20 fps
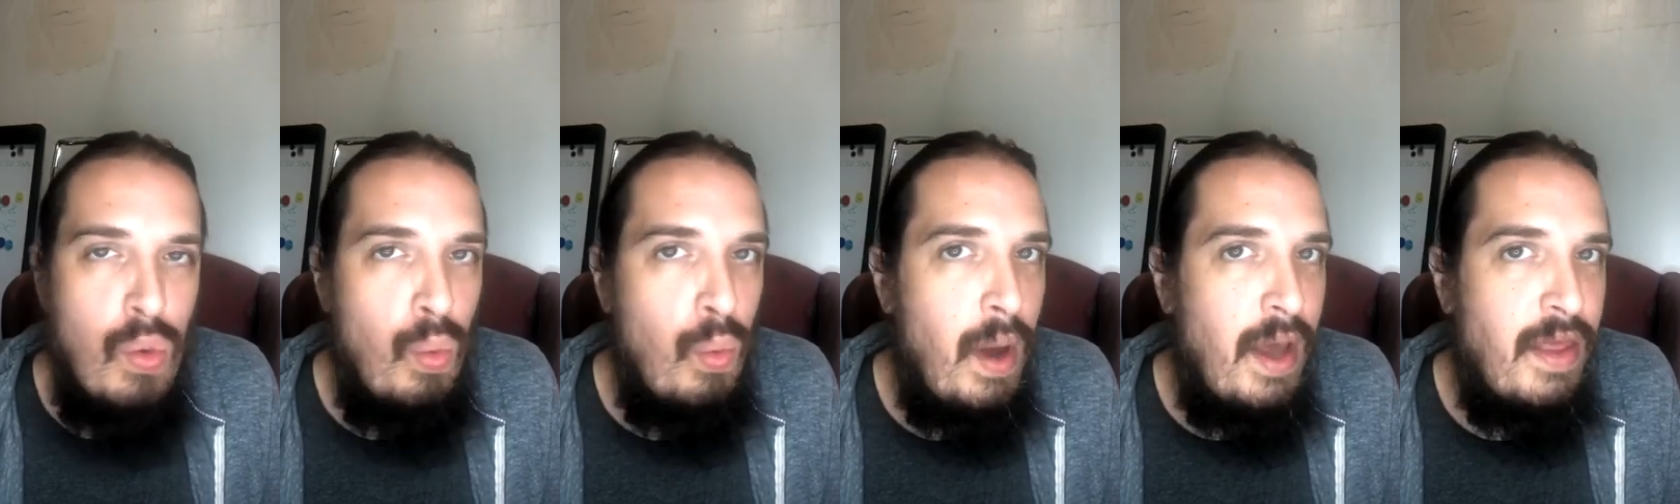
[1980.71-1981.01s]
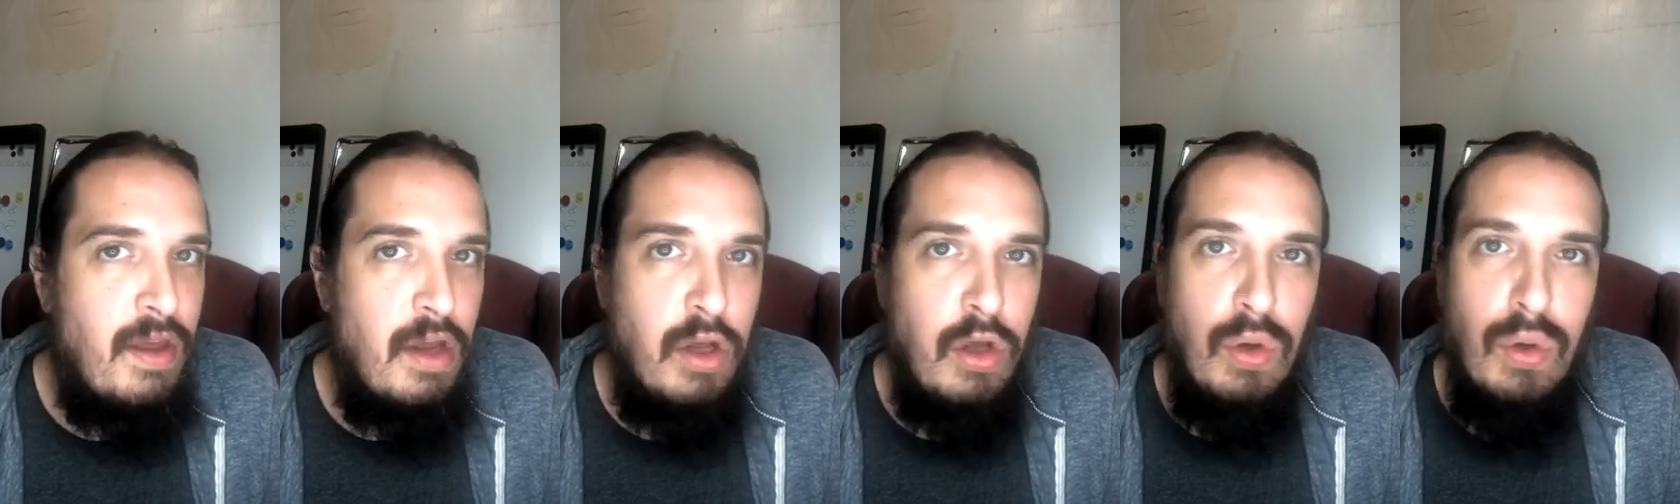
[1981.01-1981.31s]

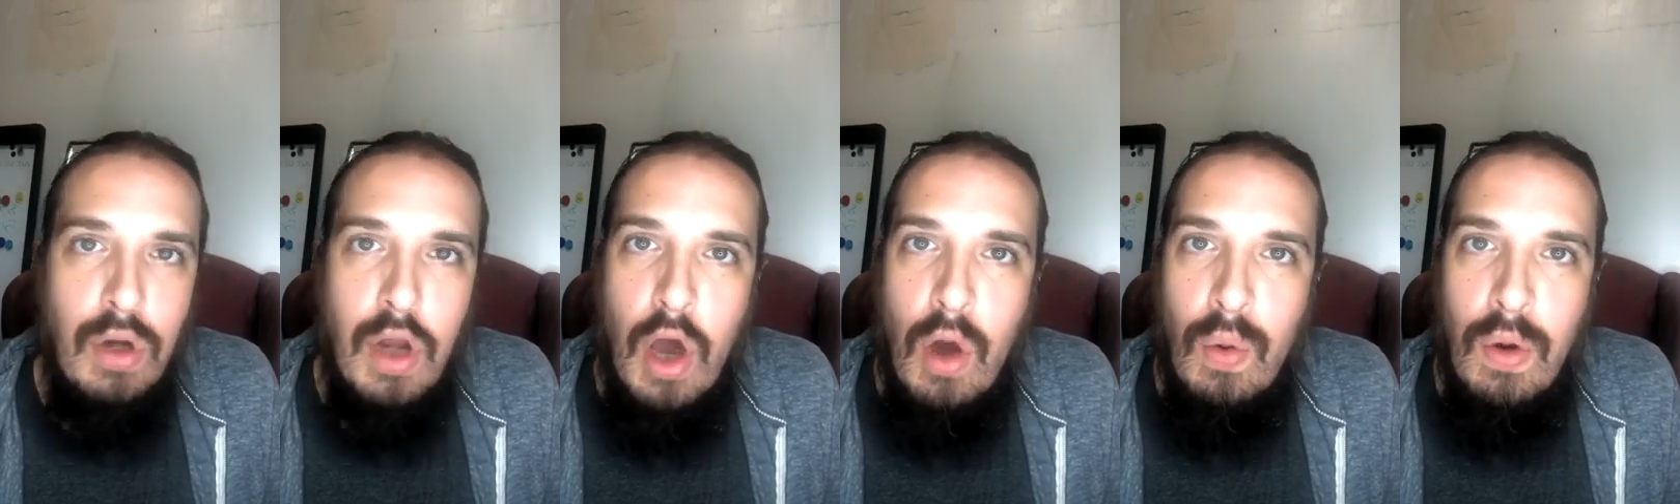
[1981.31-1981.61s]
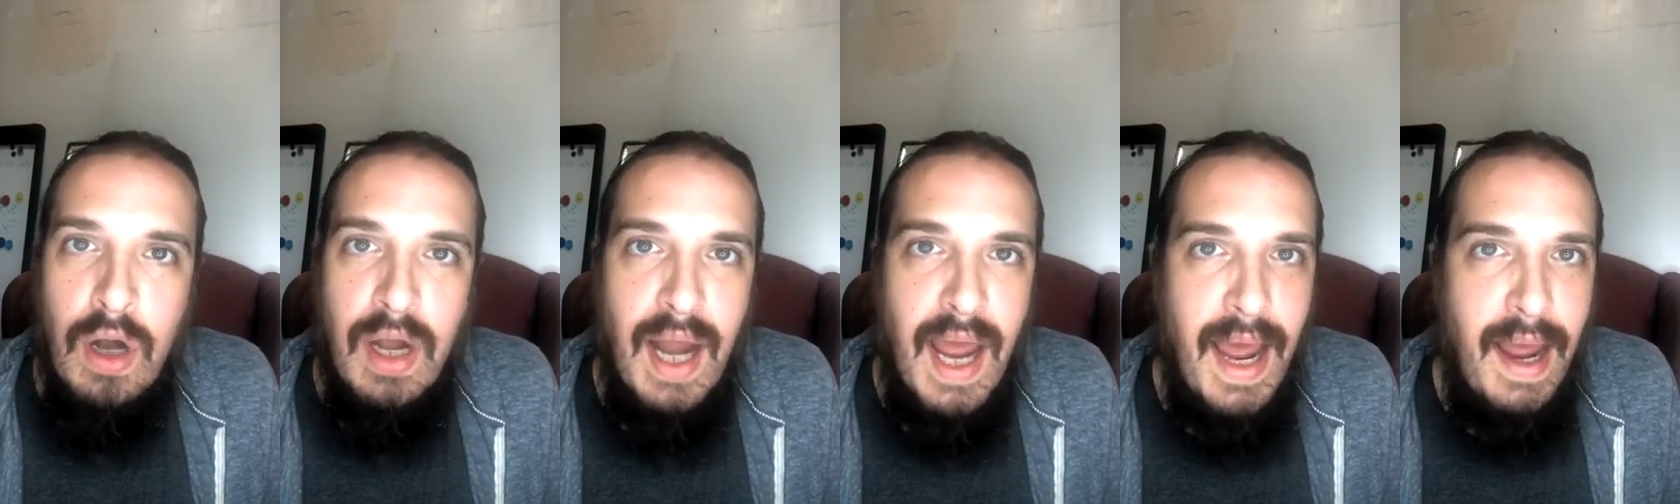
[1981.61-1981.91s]
Whether you know
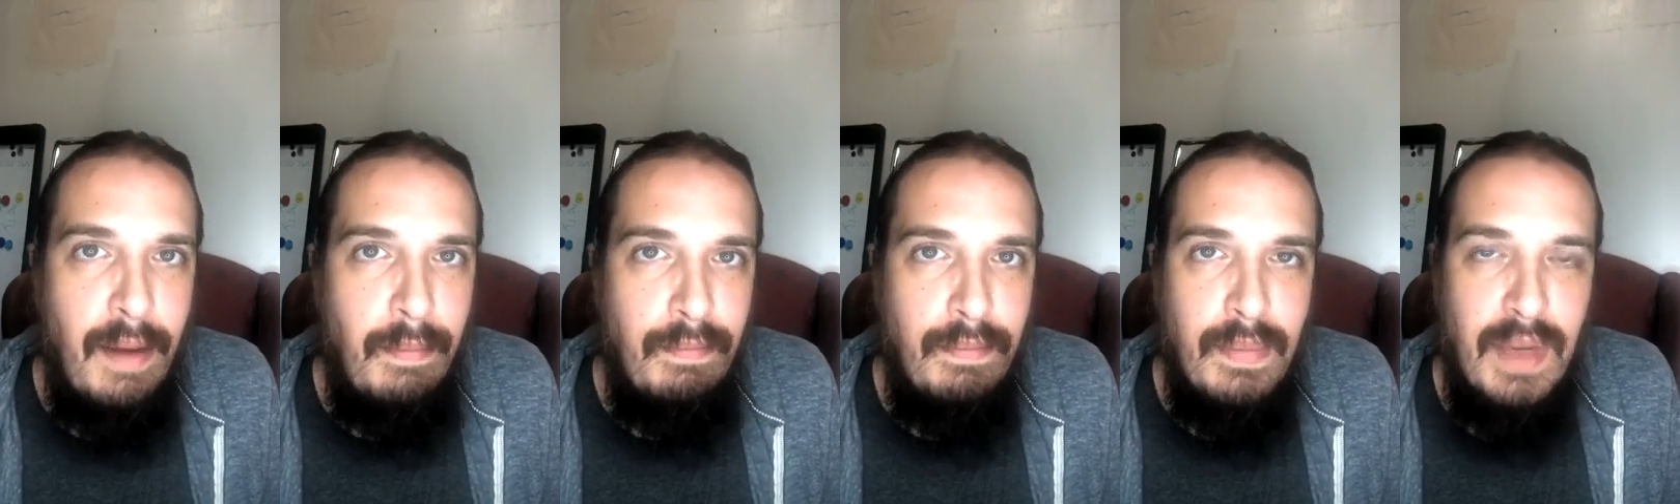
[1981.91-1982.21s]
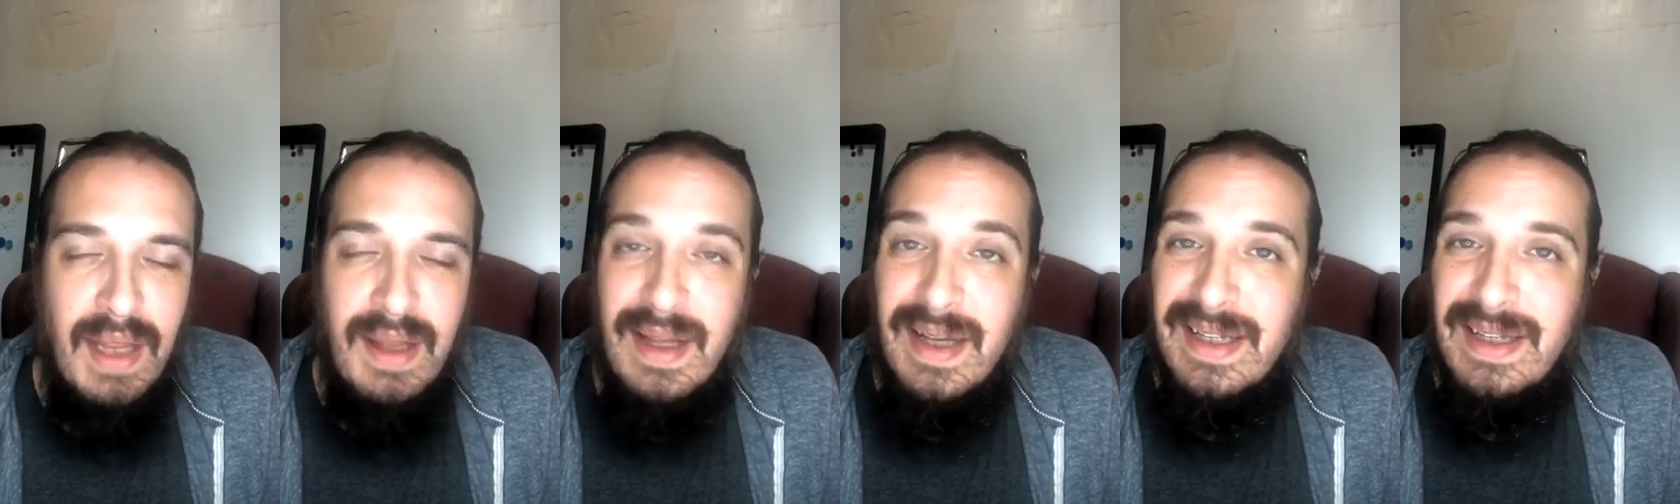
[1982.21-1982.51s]
or not,
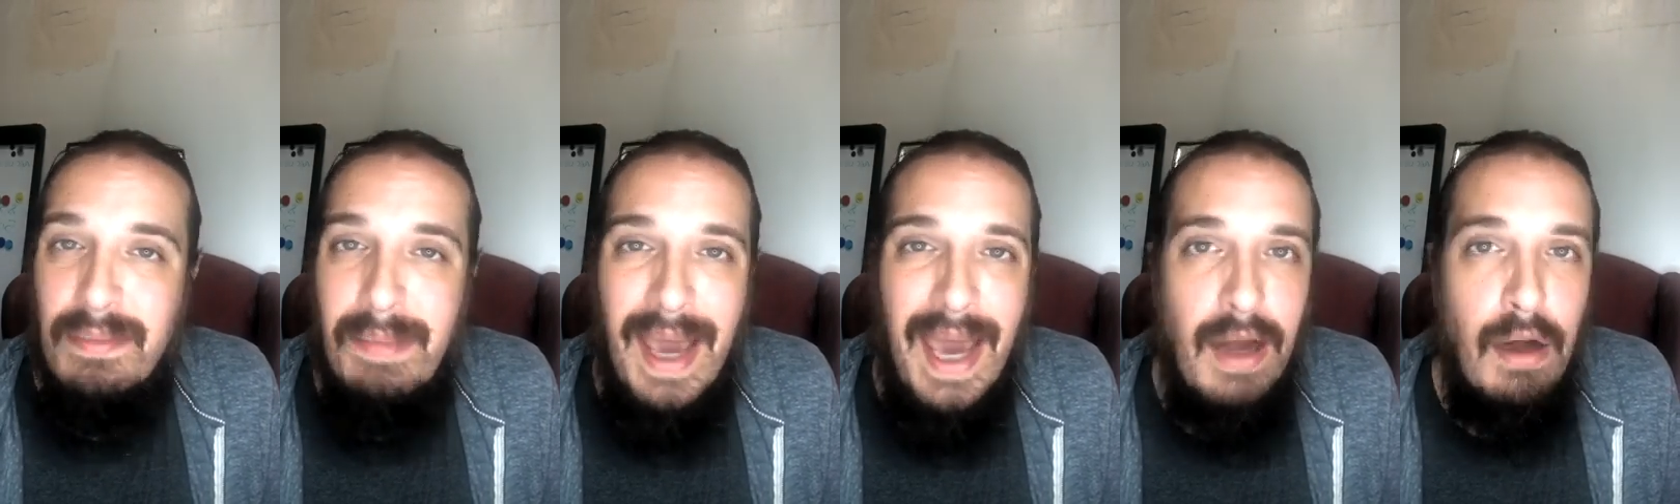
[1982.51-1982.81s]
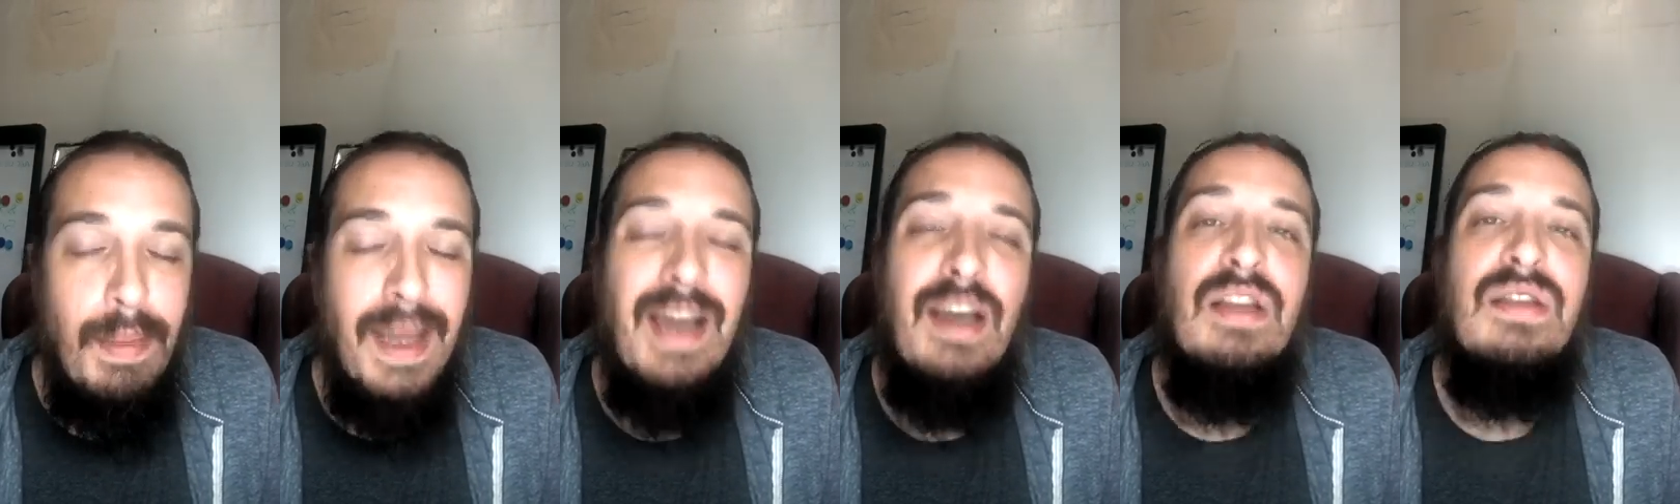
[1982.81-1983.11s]
it doesn't
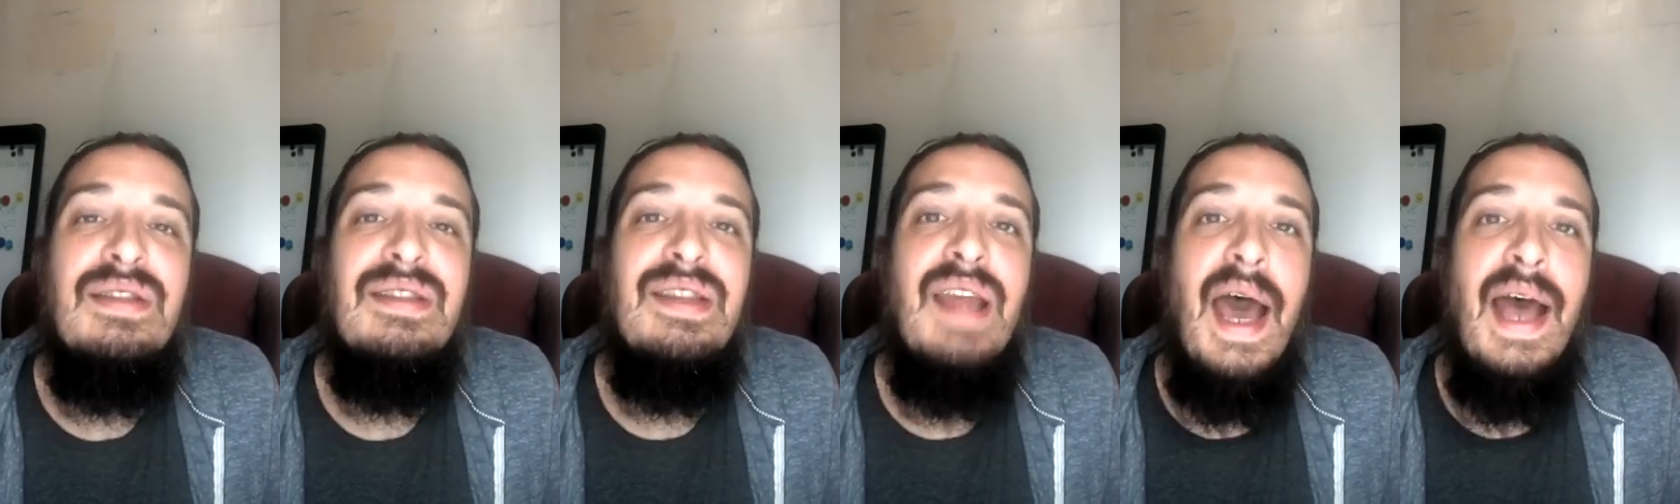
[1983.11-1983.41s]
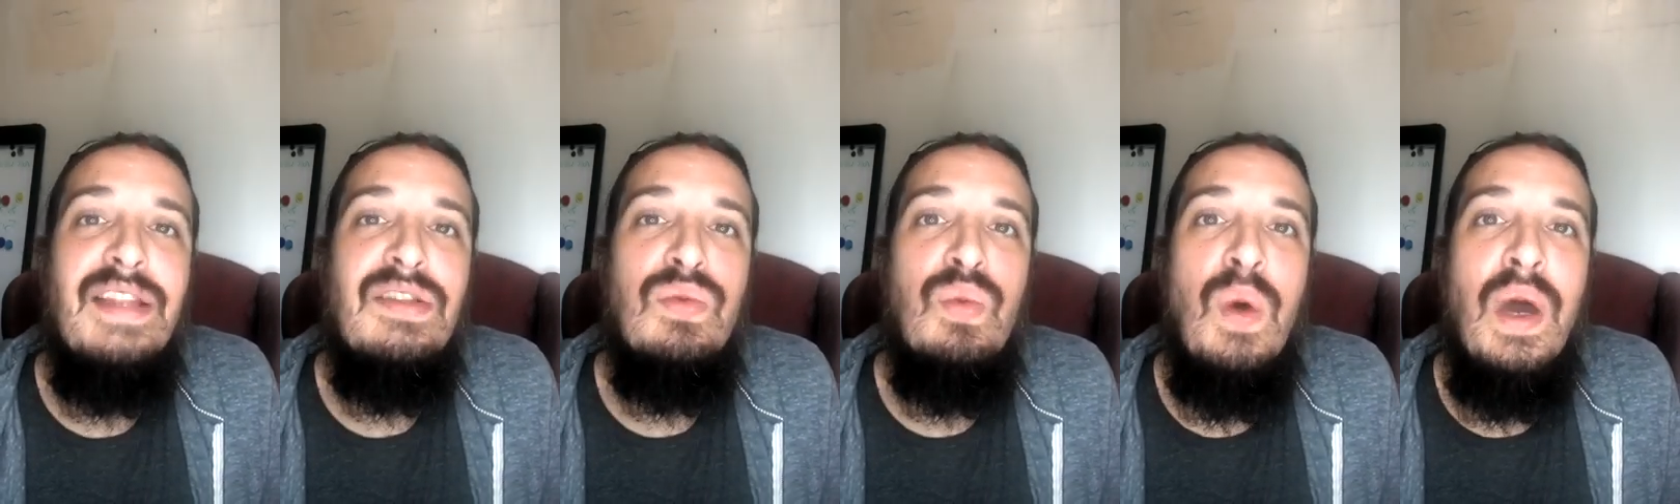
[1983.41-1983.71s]
matter because
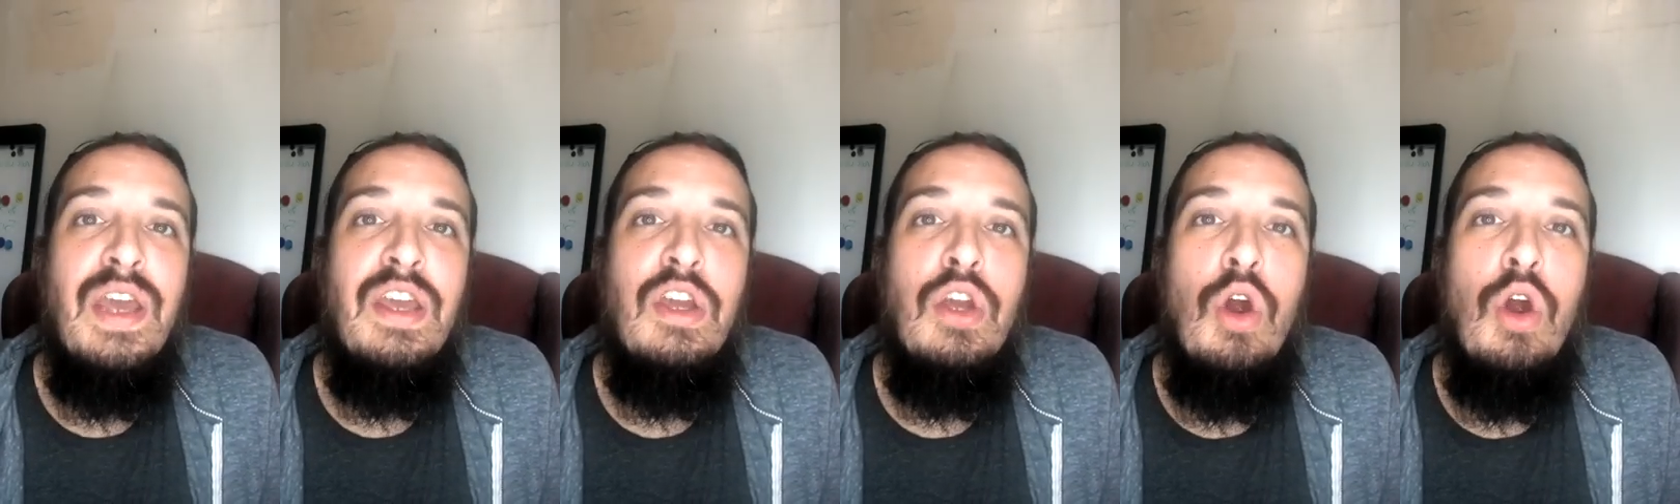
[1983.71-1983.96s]
that's what